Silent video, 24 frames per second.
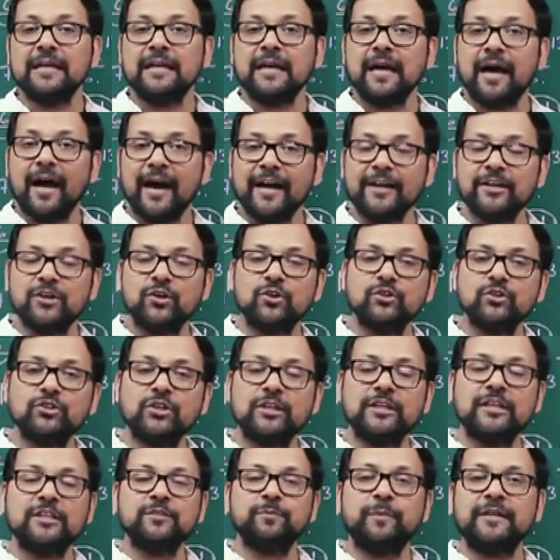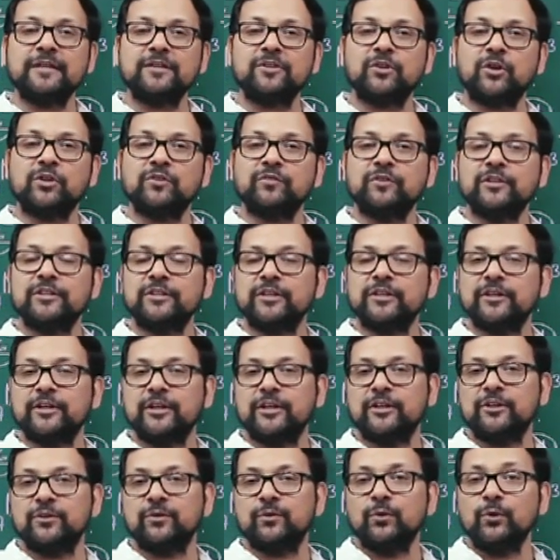hydrogen is being converted
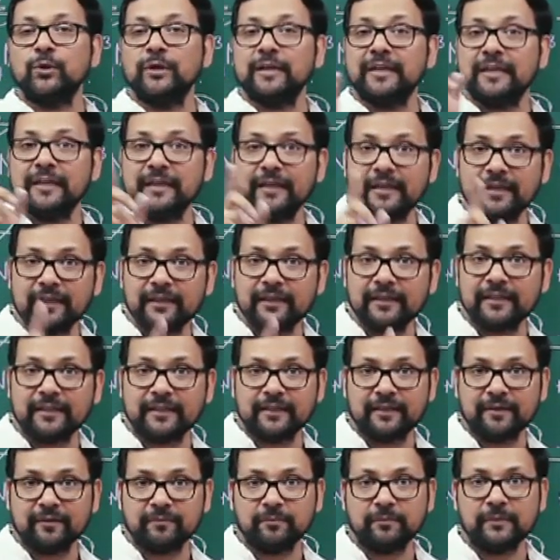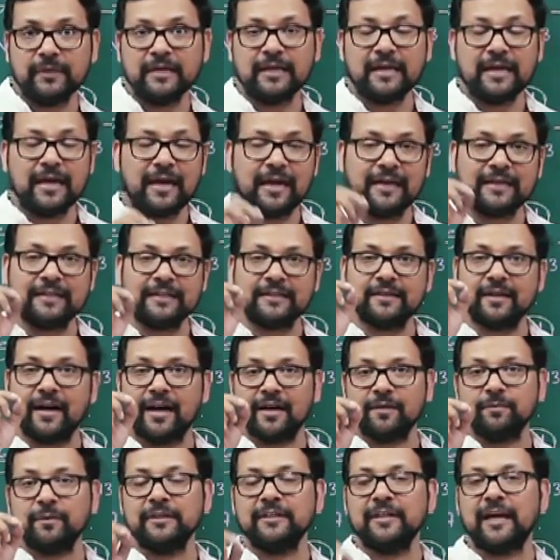into helium, and
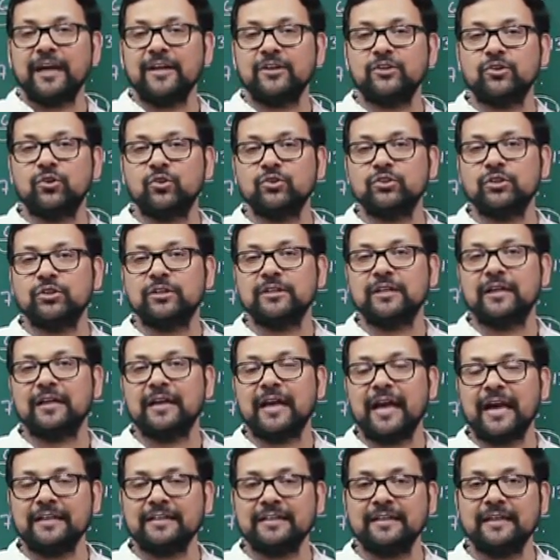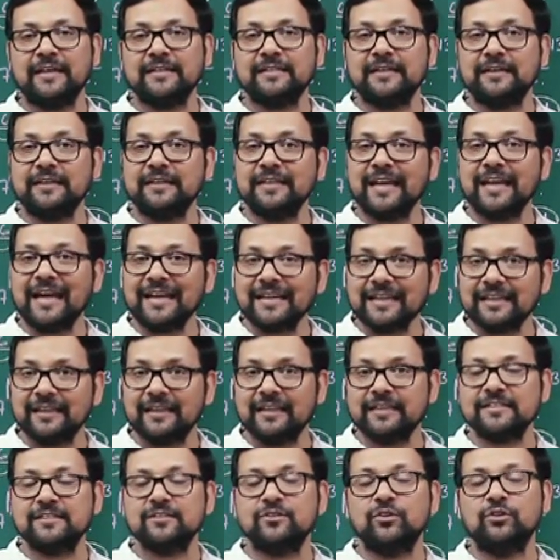carbon nitrogen are acting as a
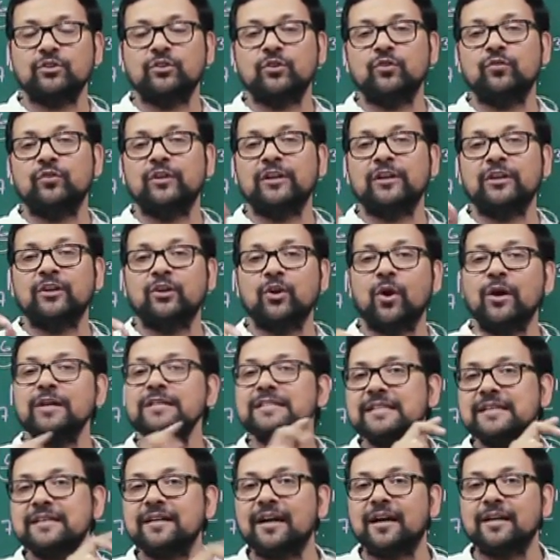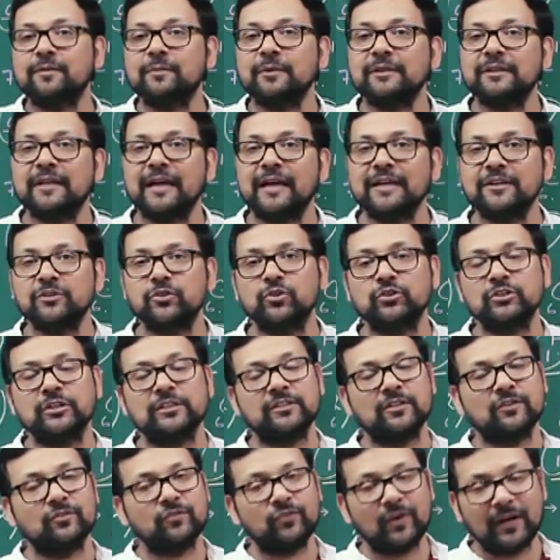catalyst, so you will not see carbon nitrogen
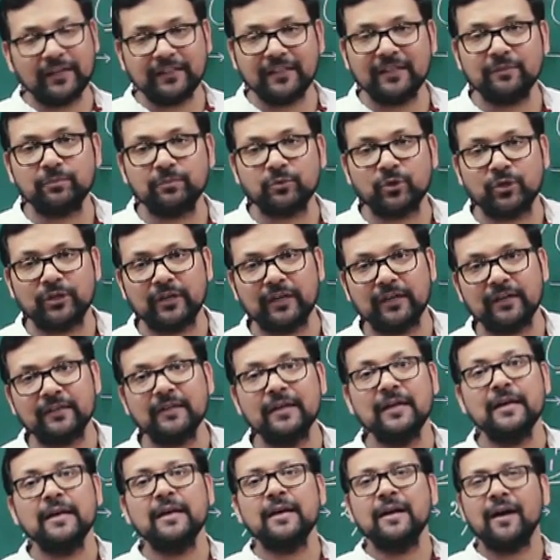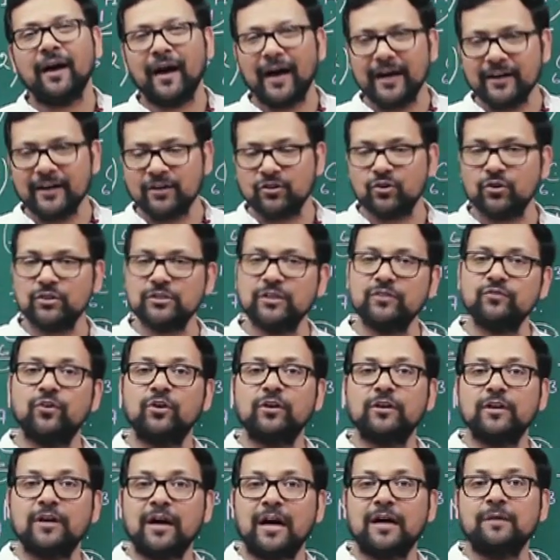in the final product. Hydrogen
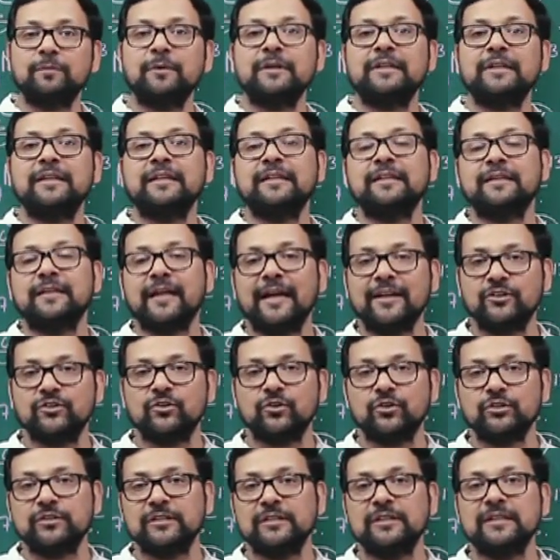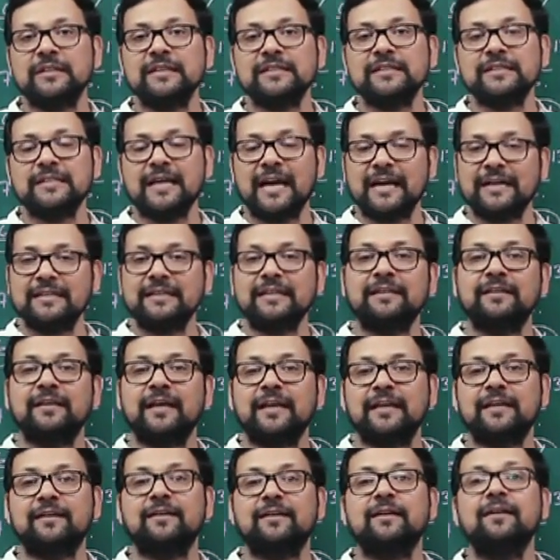for carbon and nitrogen is acting
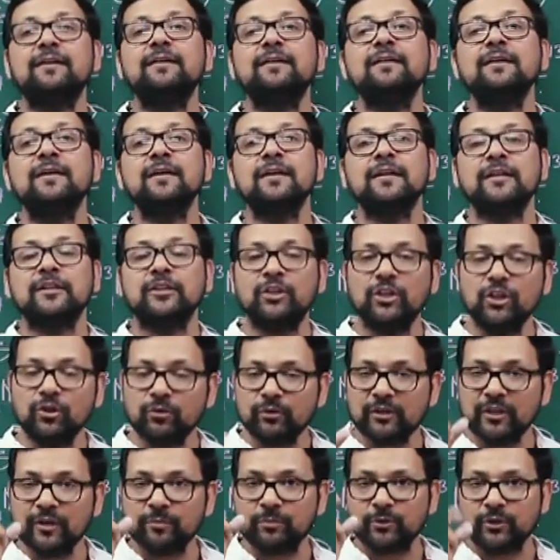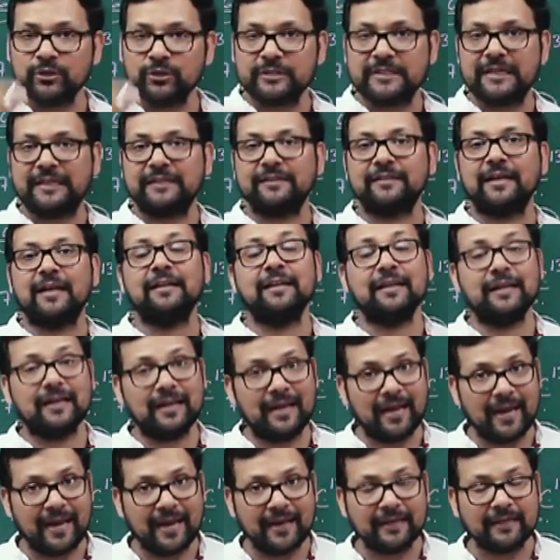like a nuclear projectile,
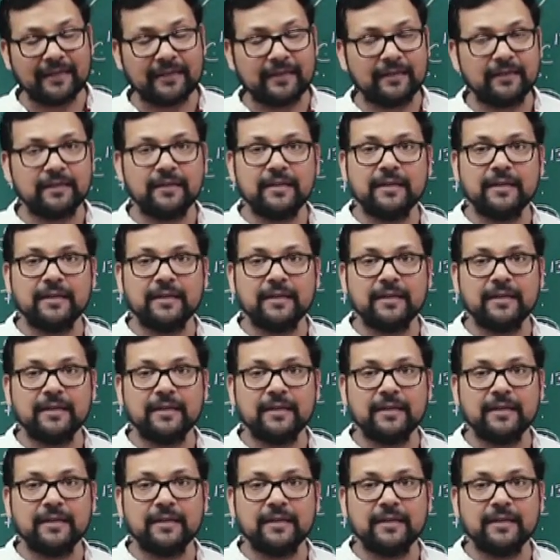and